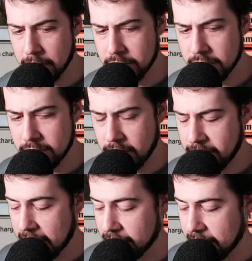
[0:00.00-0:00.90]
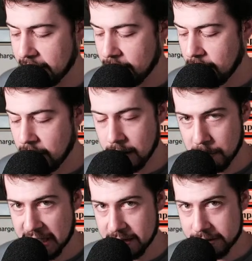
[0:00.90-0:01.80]
But just the fact that
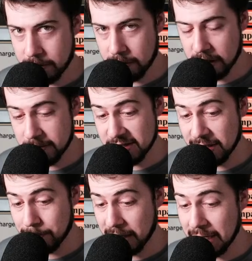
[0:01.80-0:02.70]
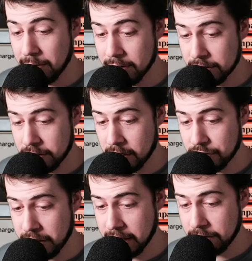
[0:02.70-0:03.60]
Blast Zone comes into play with a
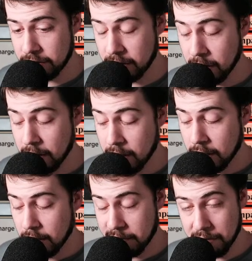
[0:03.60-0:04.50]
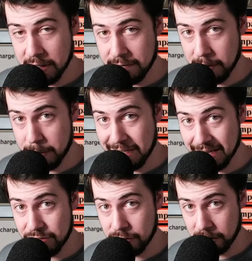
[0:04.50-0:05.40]
charge counter, we do have the
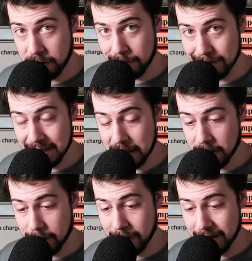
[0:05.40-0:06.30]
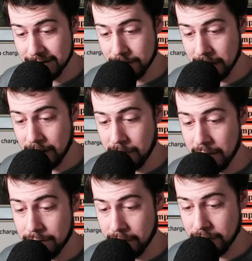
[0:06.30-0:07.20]
potential to sacrifice it right away
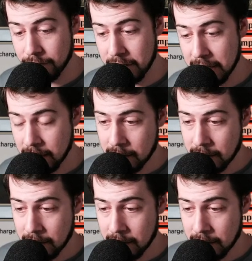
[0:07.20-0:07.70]
for 3,